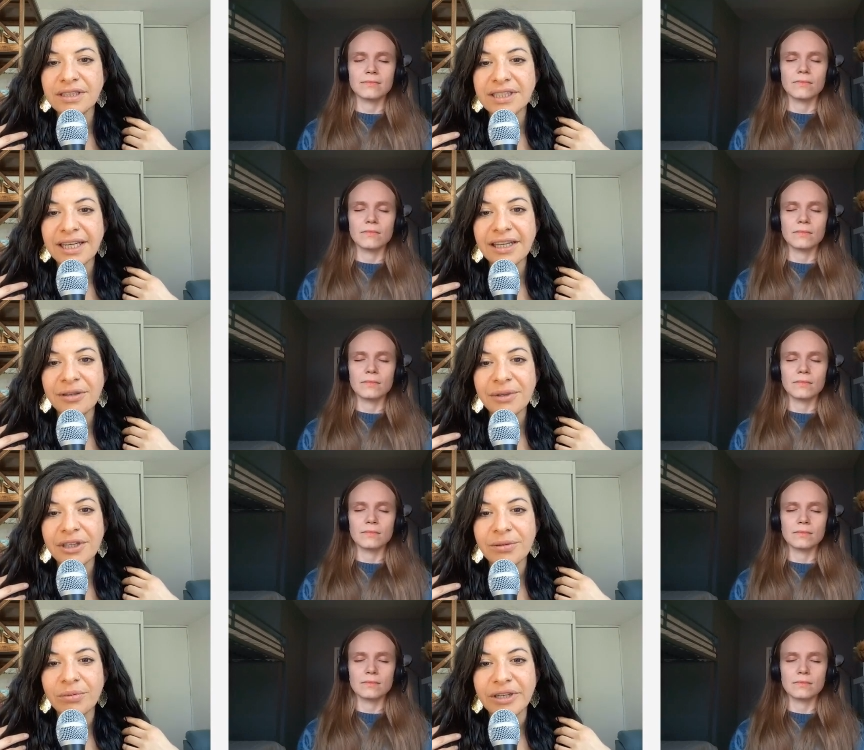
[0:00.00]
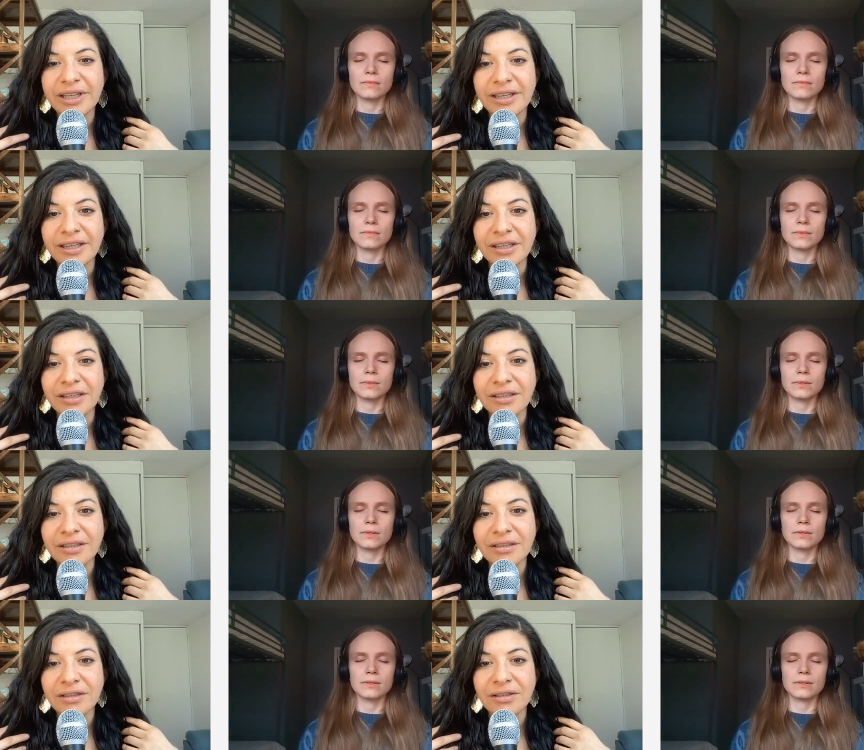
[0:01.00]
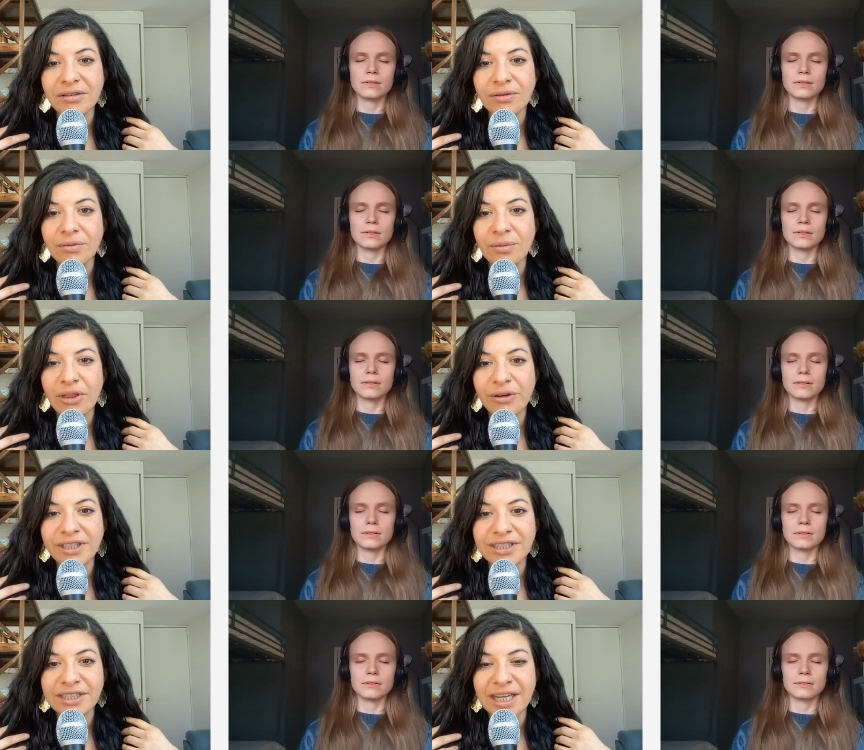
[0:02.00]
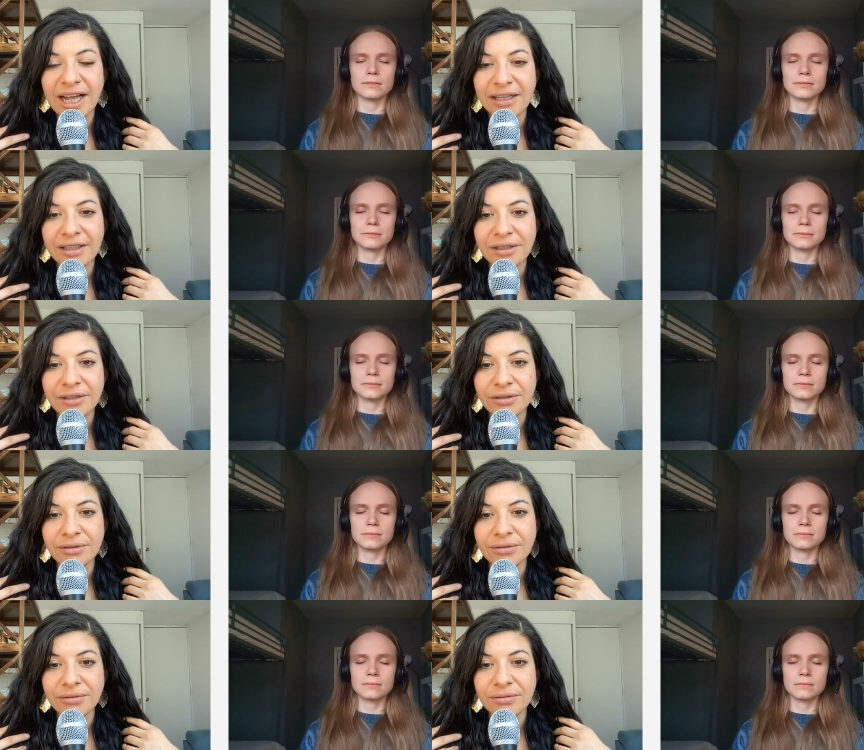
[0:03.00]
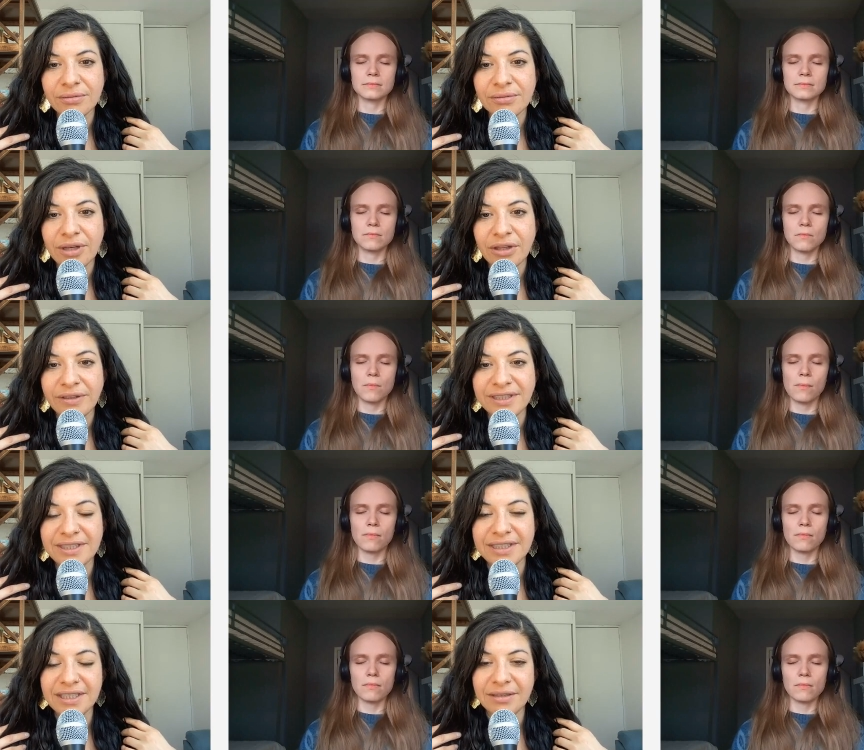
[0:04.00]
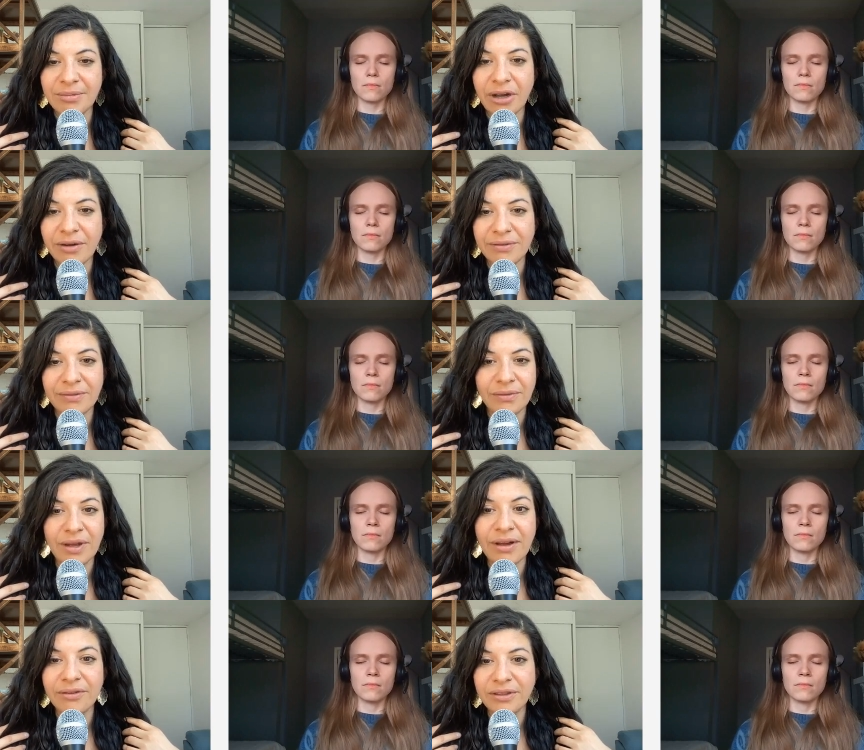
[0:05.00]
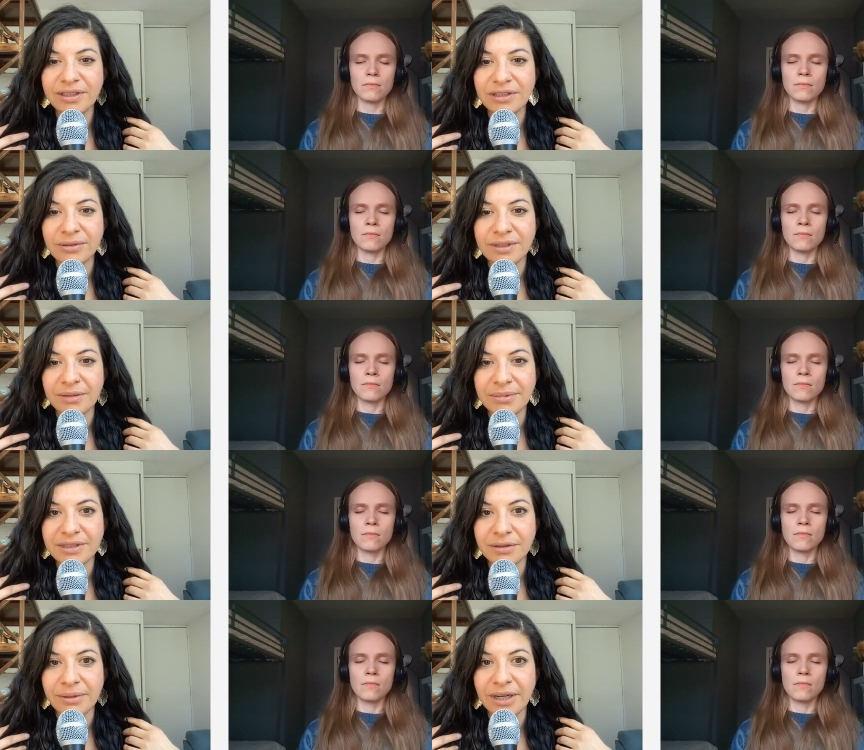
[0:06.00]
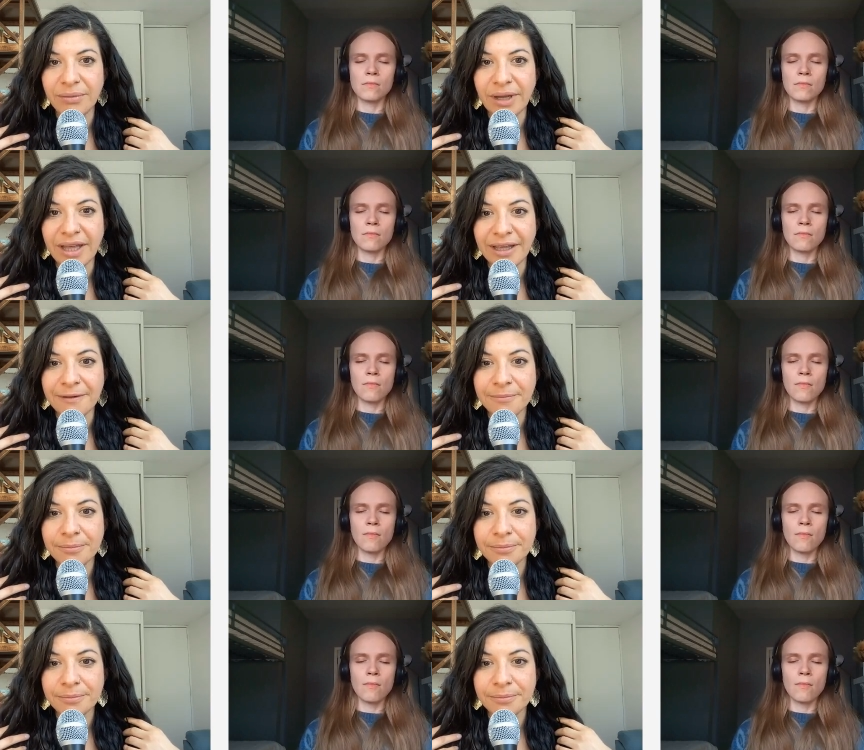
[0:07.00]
Speaker 1: Checking with your breathing whether it's shallow, whether it's deep, however it shows up is the right way.